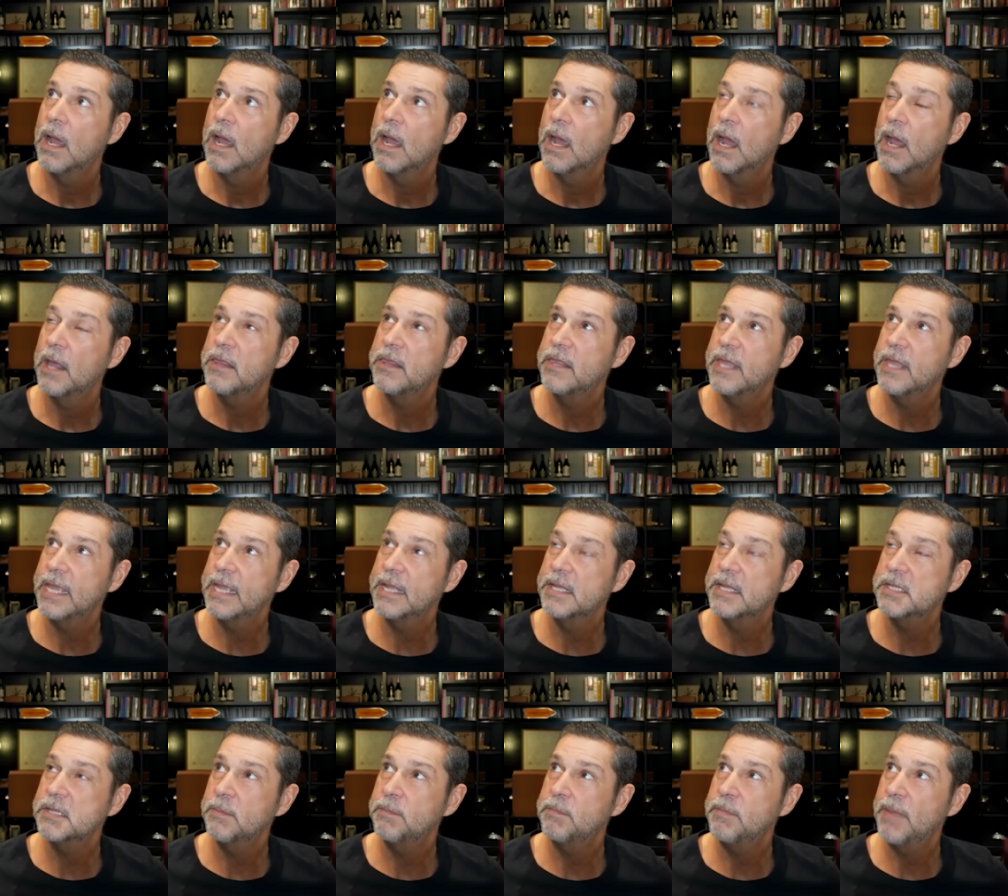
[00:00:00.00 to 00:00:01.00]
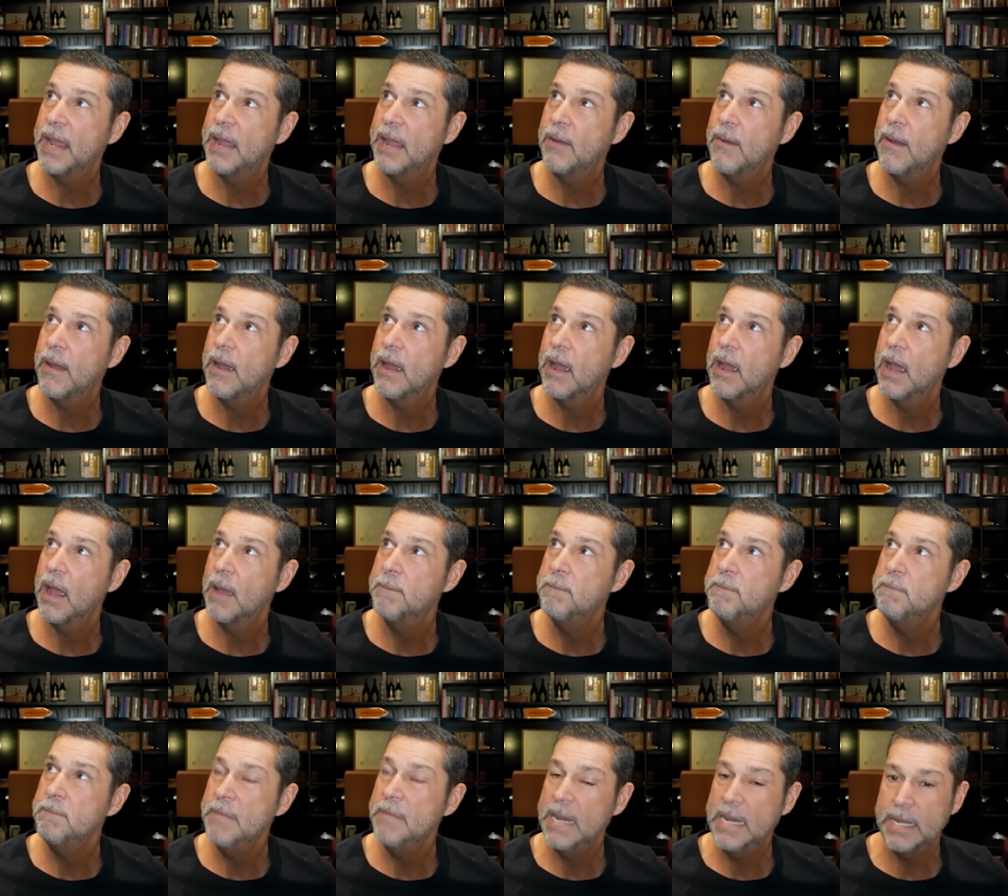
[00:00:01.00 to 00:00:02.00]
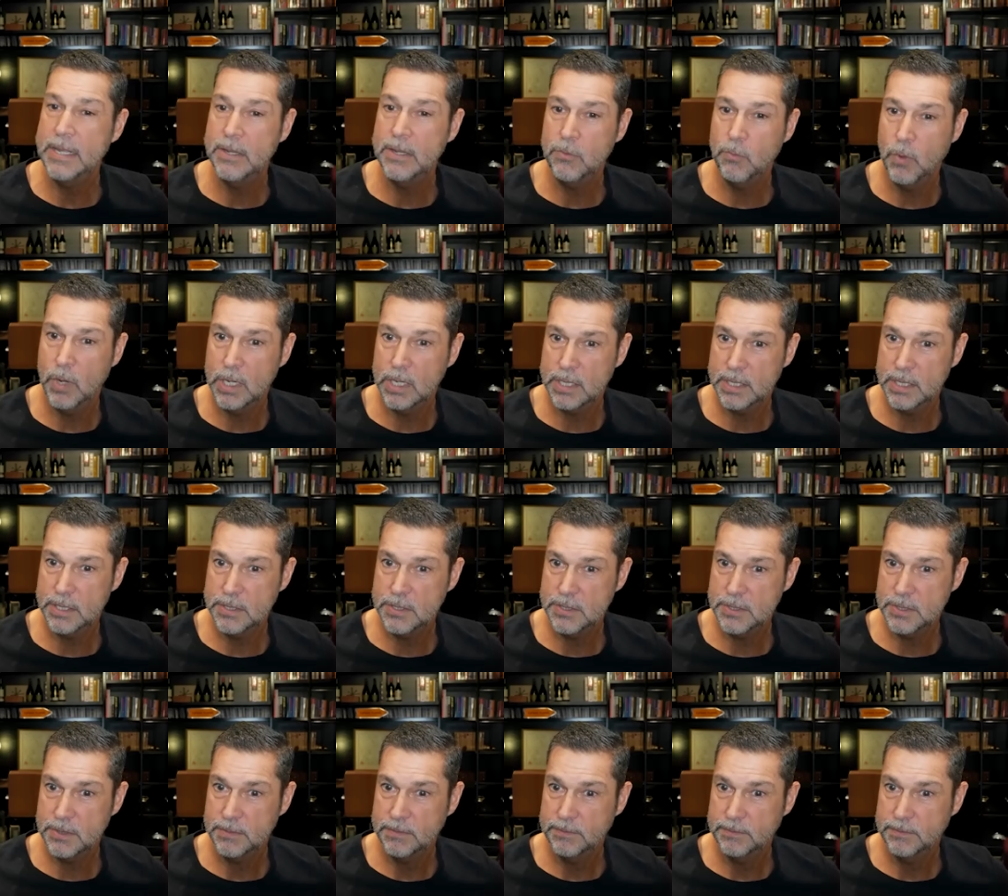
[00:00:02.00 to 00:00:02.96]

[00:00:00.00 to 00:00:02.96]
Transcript: I think it's about 1 million workers.